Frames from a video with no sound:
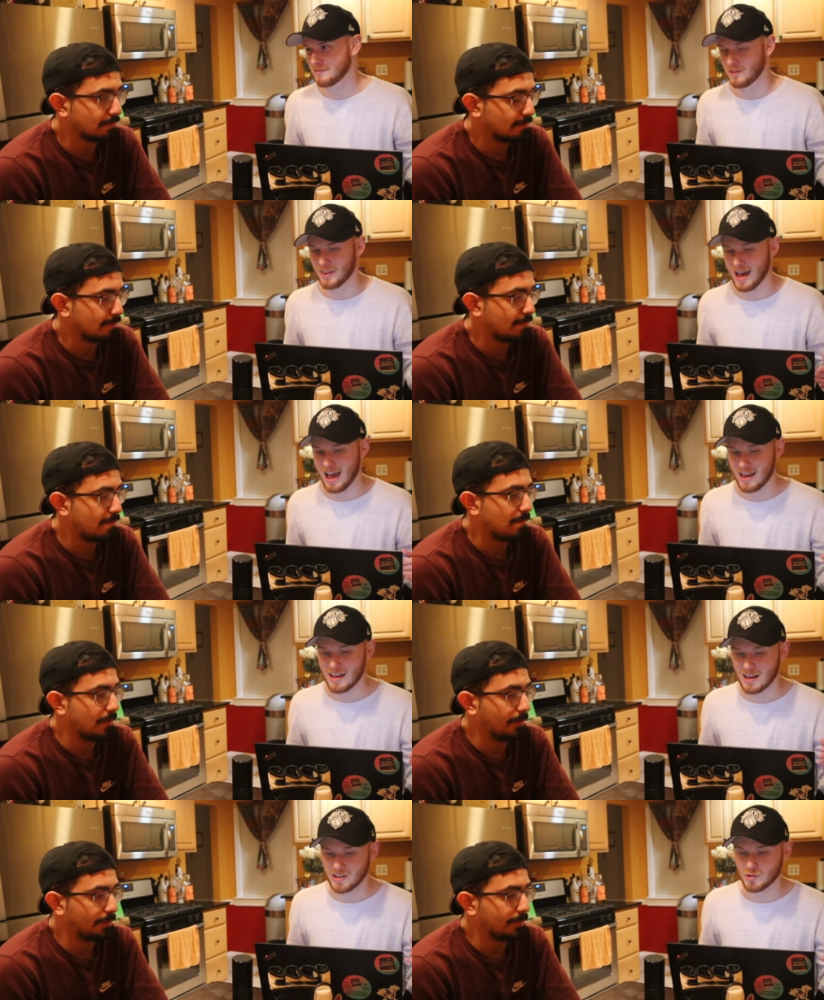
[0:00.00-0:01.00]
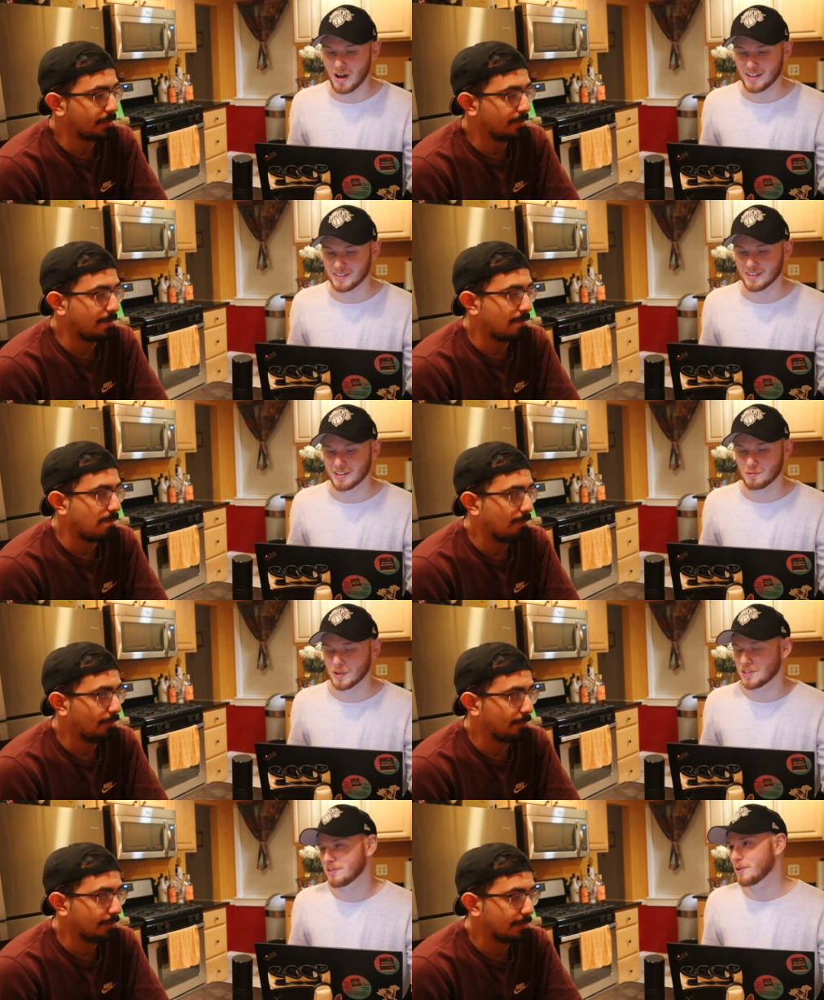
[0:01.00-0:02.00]
Speaker 1: for that. So I'll ask you this:
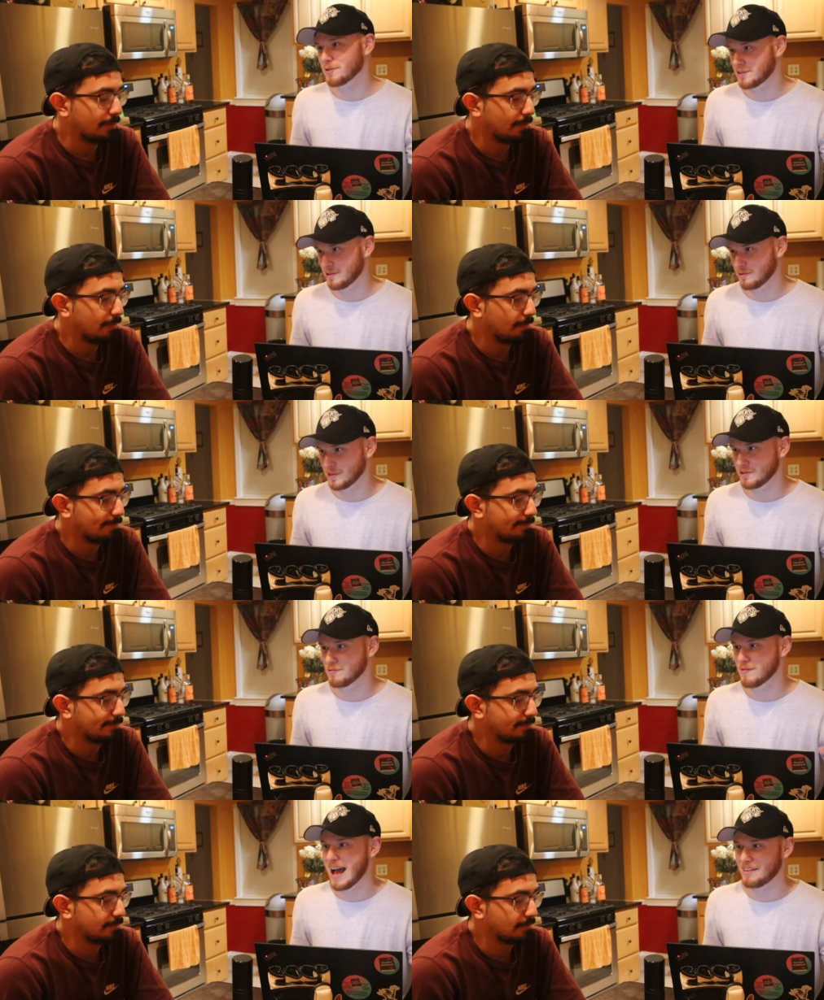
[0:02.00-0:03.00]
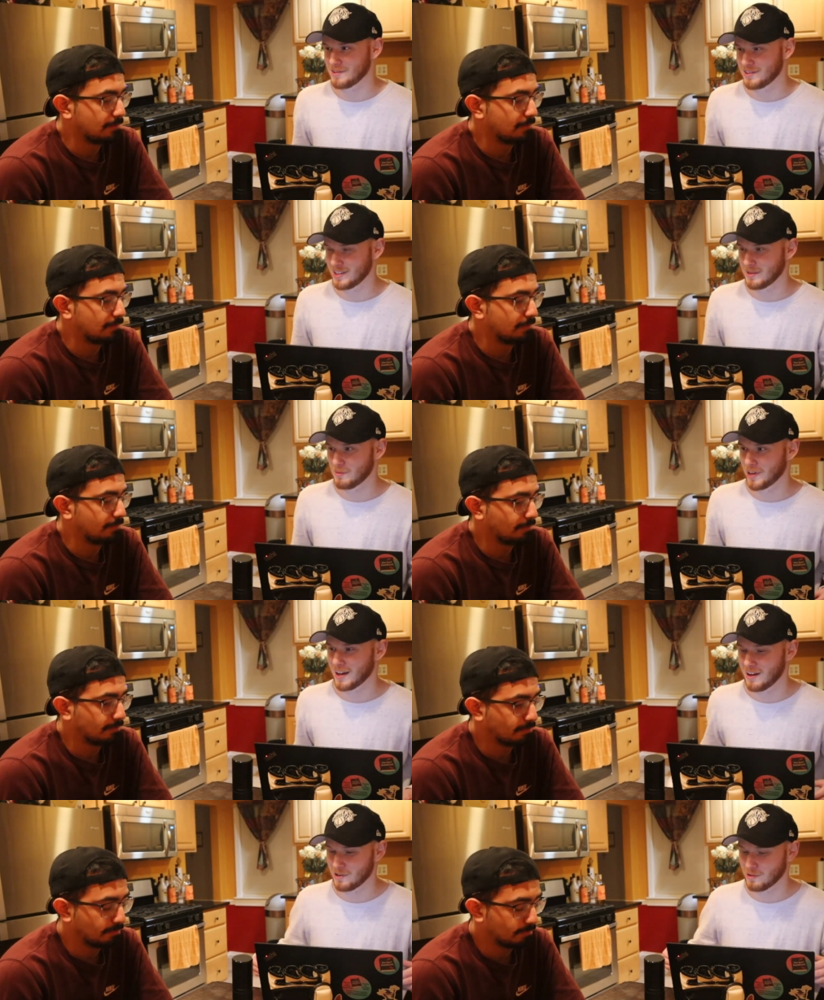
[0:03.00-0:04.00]
Which of those two would you rather see,
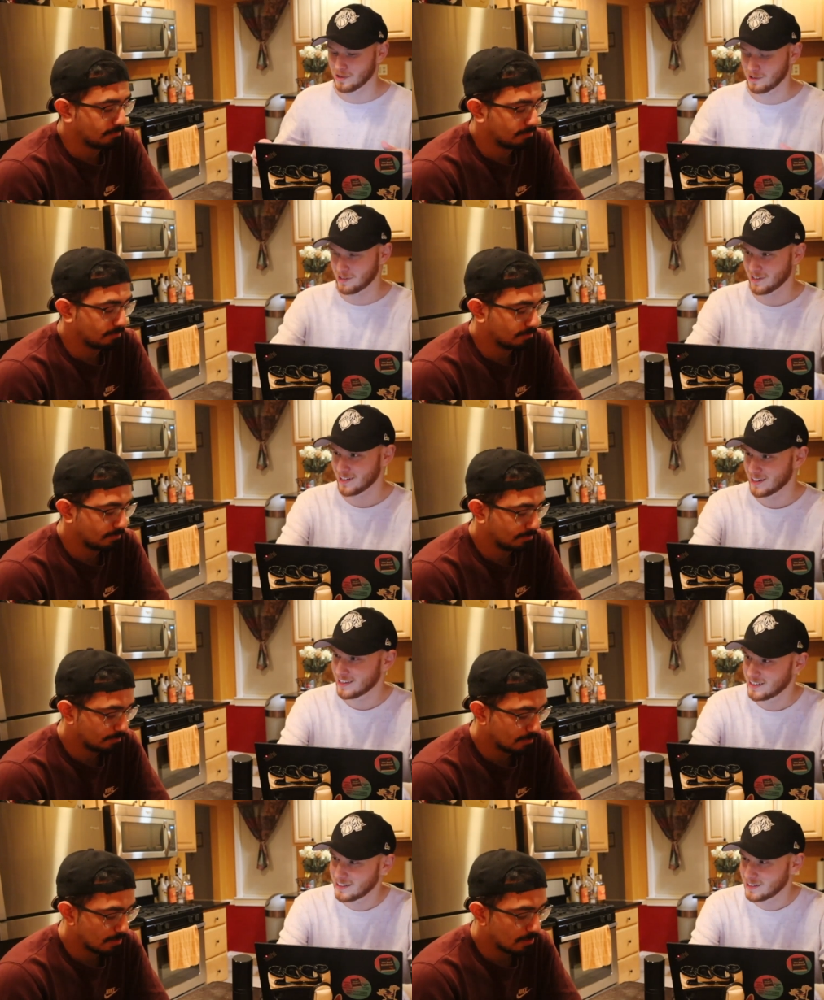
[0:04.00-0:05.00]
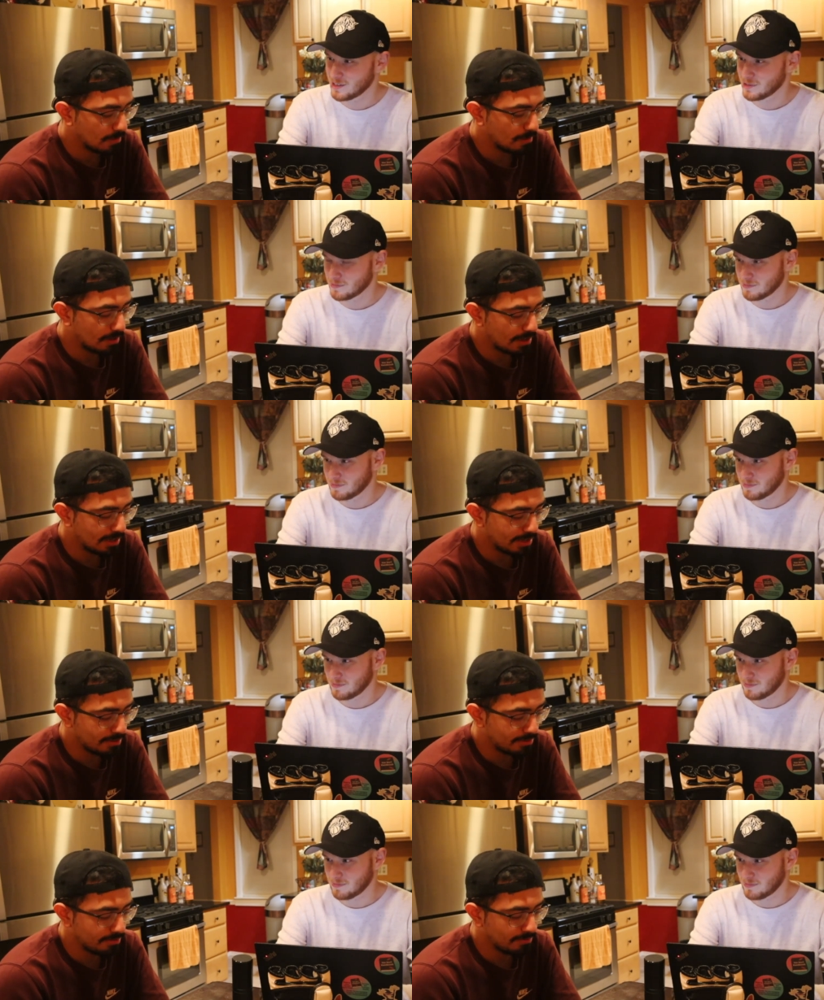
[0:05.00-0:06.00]
Moicano or Hooker?
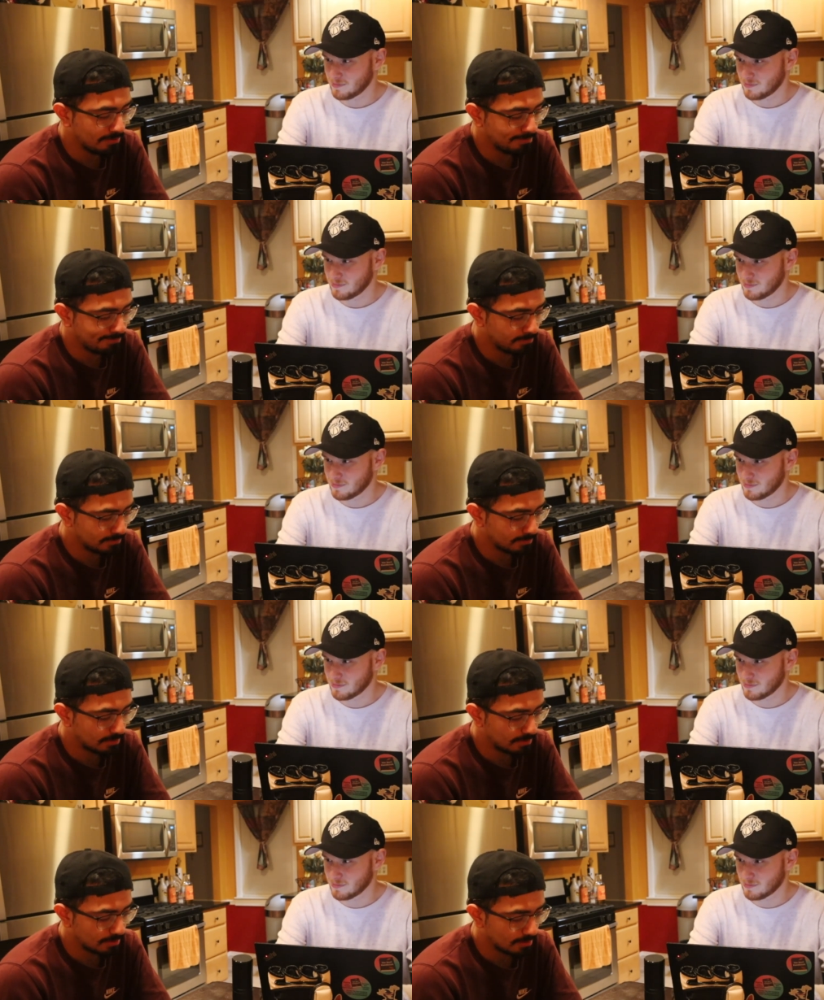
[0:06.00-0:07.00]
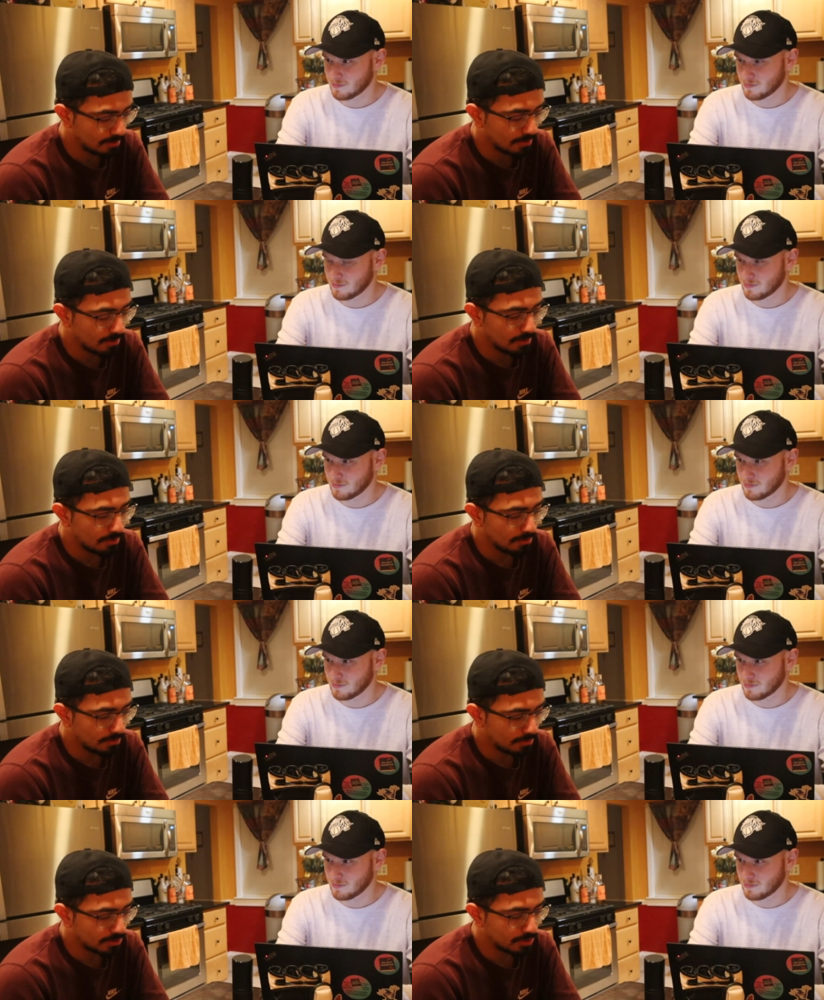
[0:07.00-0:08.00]
Speaker 2: I. Mm,
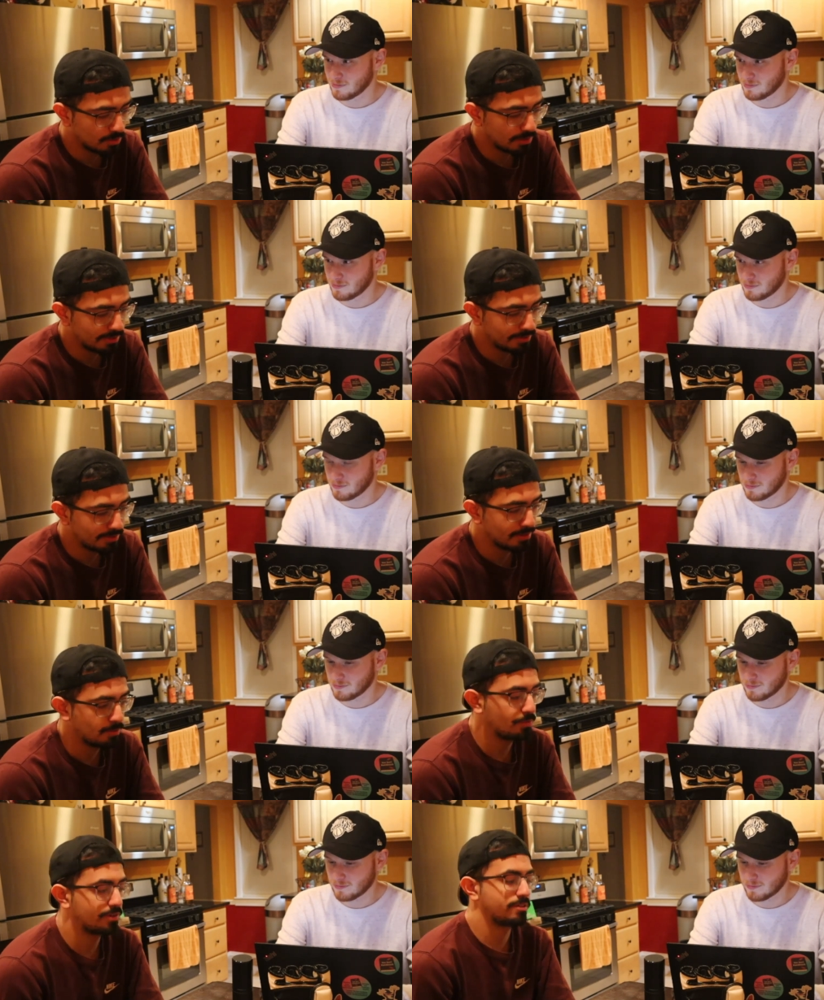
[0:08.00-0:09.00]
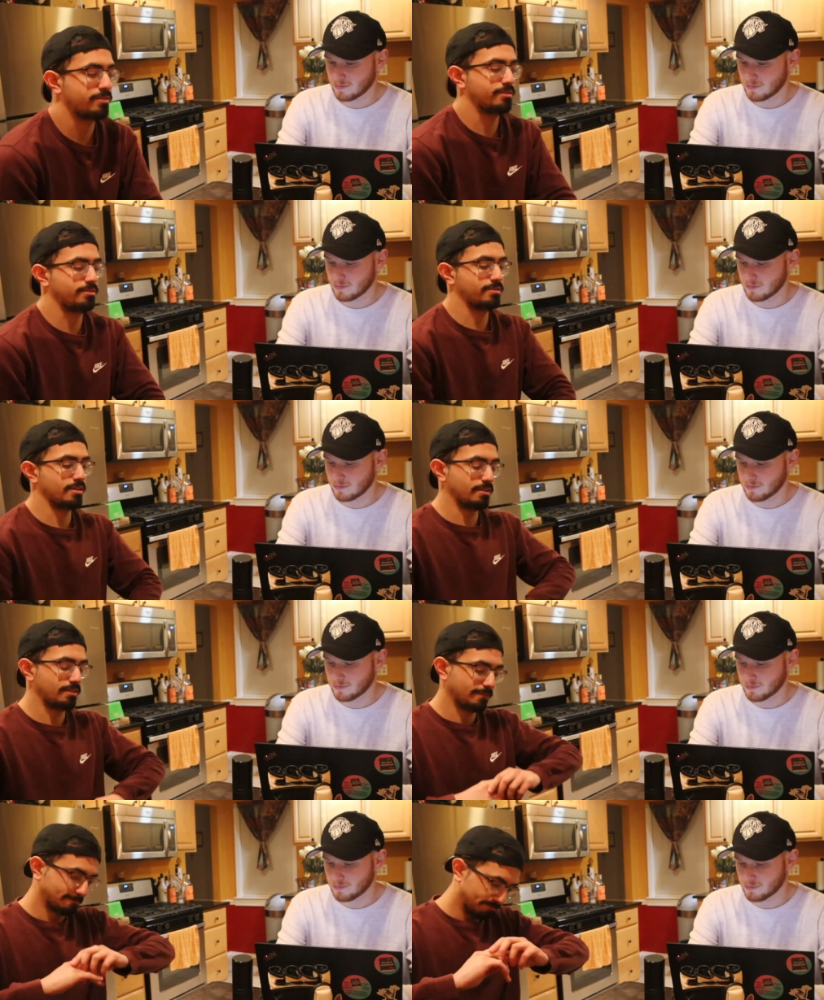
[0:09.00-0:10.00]
so I think with,
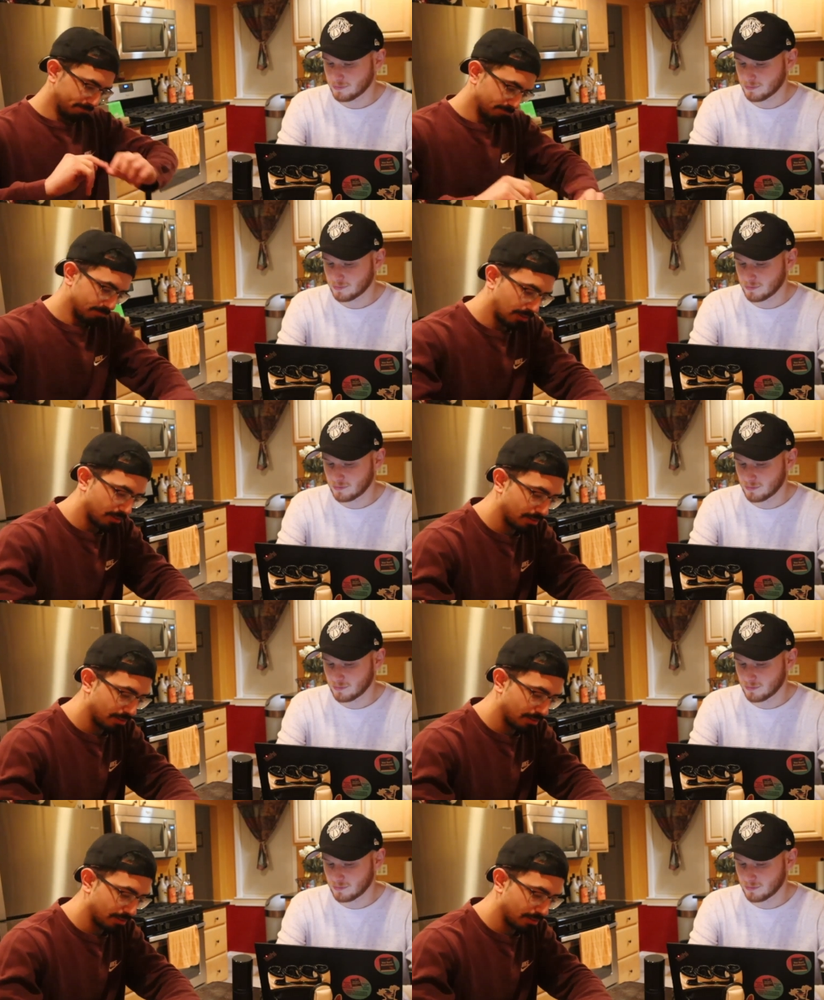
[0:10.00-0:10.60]
I